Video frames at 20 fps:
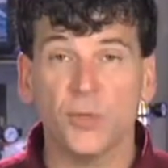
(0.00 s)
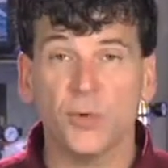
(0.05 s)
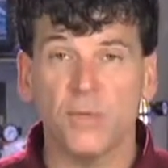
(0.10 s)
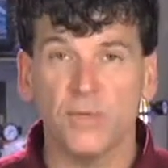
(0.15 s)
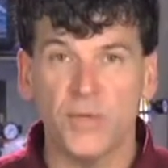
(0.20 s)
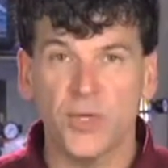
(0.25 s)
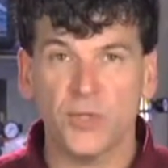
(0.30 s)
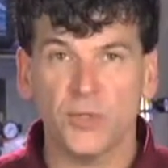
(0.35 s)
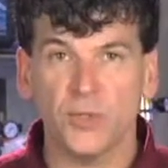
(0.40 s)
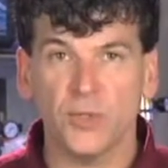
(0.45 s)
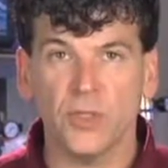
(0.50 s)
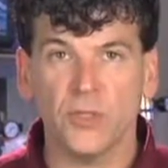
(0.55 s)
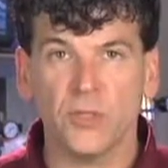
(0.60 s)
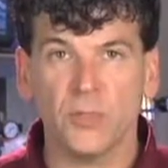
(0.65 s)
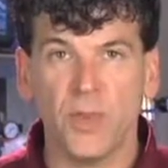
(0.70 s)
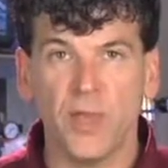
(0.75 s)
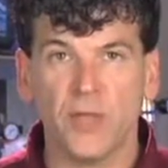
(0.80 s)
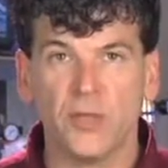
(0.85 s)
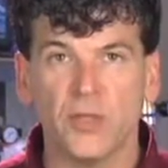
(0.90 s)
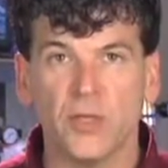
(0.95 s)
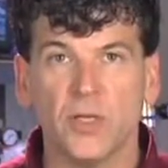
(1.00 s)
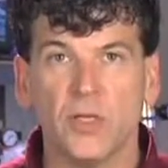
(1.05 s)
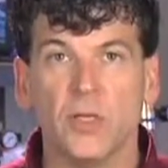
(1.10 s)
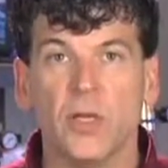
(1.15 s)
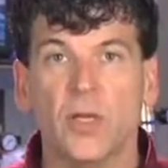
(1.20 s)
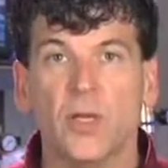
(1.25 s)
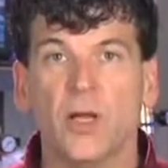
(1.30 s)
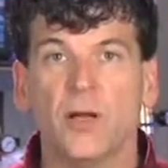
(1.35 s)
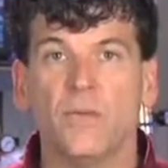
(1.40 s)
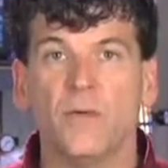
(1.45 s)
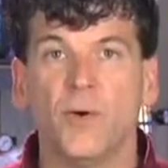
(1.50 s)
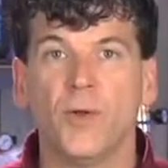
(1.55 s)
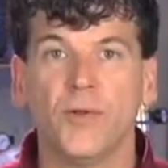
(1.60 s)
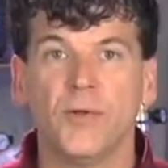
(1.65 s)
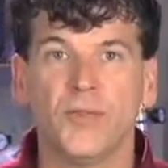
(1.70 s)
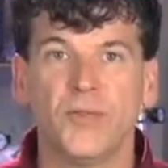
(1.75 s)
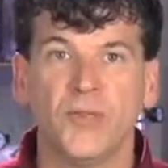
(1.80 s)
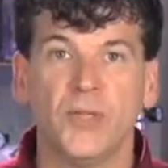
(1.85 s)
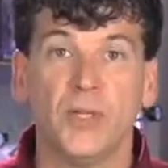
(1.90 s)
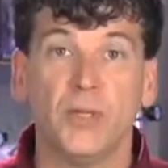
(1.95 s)
a visual inspection of all the
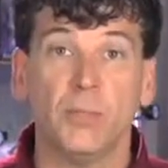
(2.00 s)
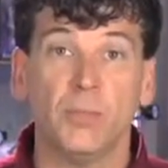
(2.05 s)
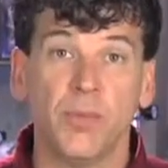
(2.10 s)
steel,